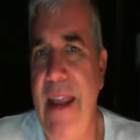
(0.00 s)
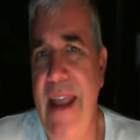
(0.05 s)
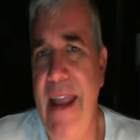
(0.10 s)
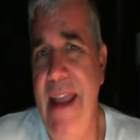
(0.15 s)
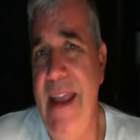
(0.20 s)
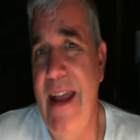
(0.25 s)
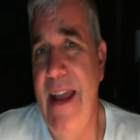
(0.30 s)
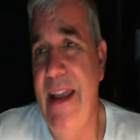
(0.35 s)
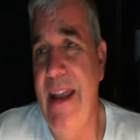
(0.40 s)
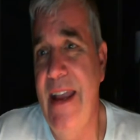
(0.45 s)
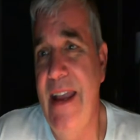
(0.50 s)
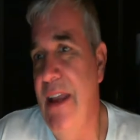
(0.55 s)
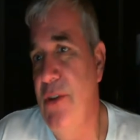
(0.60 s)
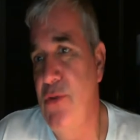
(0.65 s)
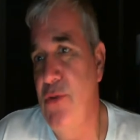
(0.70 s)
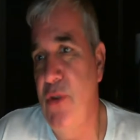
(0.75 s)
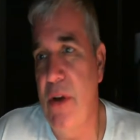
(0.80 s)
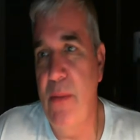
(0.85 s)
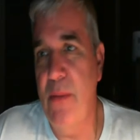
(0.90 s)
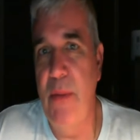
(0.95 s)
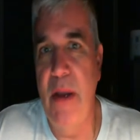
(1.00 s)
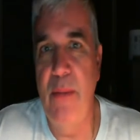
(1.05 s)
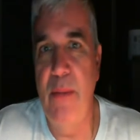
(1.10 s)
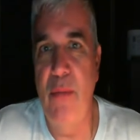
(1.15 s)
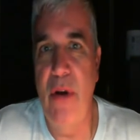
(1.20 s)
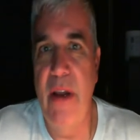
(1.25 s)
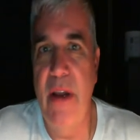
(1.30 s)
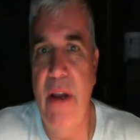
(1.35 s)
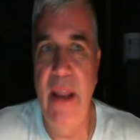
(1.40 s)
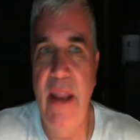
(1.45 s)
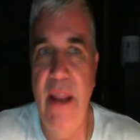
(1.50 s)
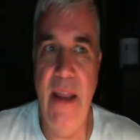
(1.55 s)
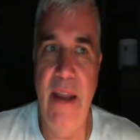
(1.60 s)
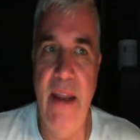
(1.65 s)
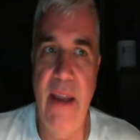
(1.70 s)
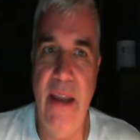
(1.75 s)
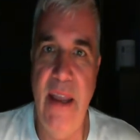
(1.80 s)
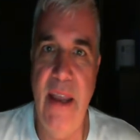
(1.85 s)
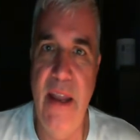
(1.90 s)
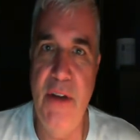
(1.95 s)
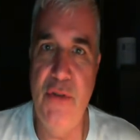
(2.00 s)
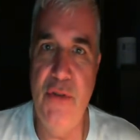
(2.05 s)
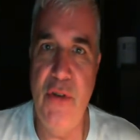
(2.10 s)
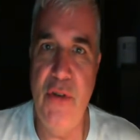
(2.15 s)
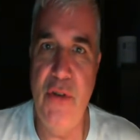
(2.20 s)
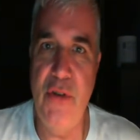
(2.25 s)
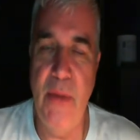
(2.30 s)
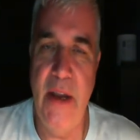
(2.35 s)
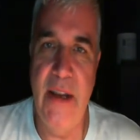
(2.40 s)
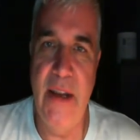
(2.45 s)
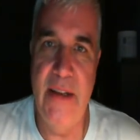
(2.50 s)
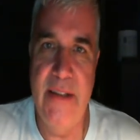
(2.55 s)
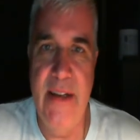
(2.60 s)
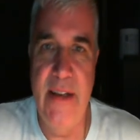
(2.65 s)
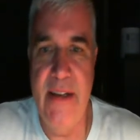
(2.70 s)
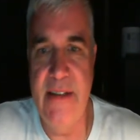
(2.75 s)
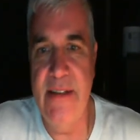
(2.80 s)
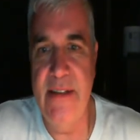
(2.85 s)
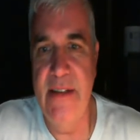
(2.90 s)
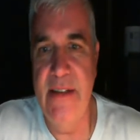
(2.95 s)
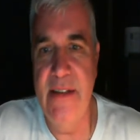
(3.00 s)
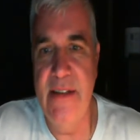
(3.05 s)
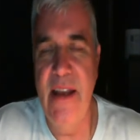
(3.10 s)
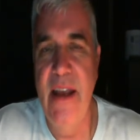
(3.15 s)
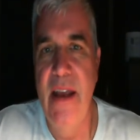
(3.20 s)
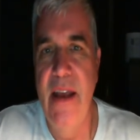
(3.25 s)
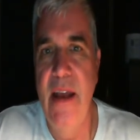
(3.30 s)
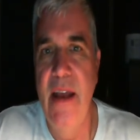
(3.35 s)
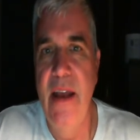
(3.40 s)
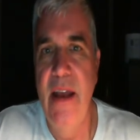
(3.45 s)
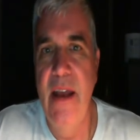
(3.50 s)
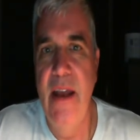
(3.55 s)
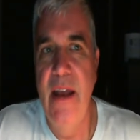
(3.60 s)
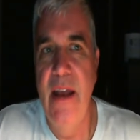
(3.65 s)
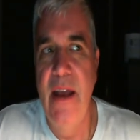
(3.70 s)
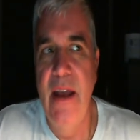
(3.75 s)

saying, hey, I can trick my brain. Hey, I can trick my intestines.